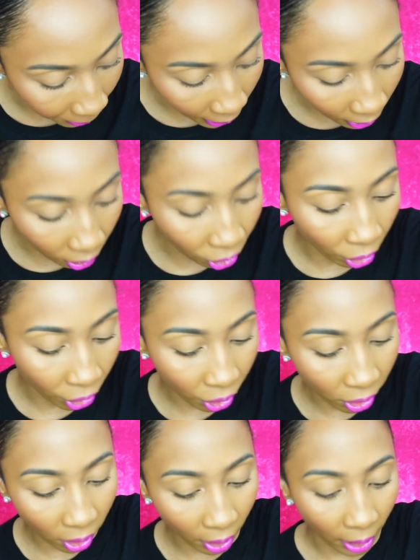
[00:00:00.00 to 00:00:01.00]
In
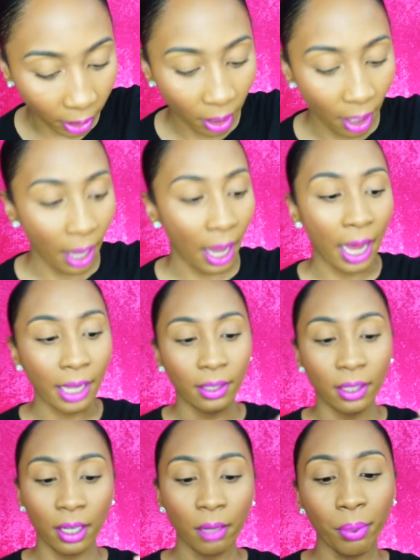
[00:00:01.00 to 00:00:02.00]
conjunction to that, I
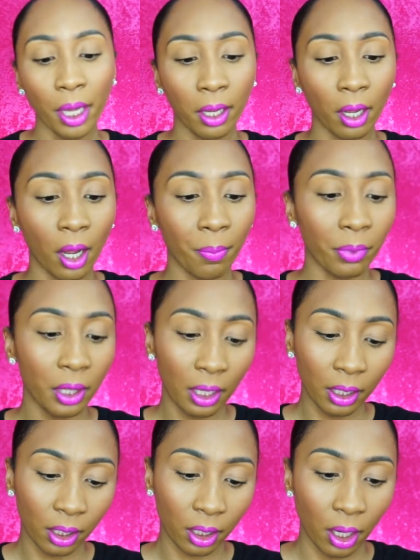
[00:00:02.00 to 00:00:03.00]
did pick up
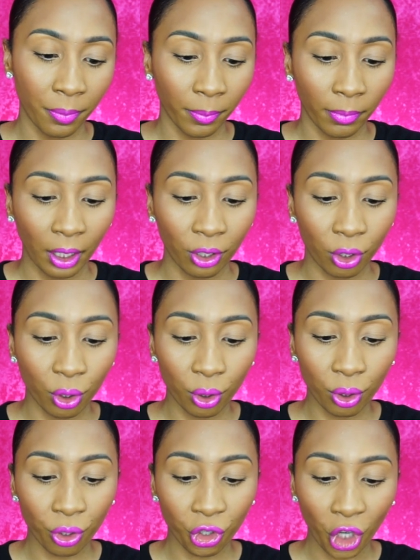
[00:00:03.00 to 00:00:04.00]
this
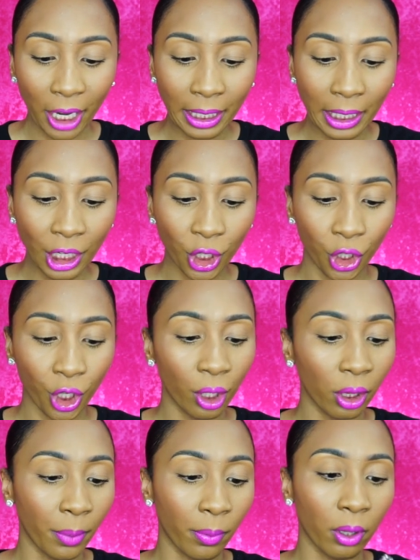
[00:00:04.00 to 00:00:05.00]
shiny
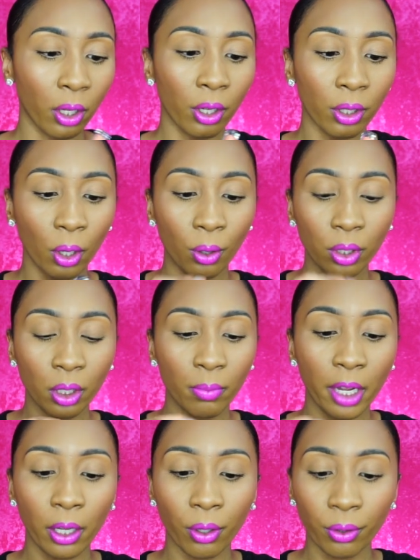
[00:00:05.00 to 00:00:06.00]
sheer lip gloss, also
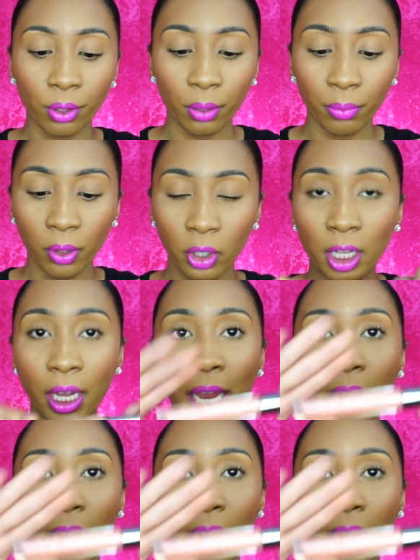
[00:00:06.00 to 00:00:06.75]
by Ulta Beauty,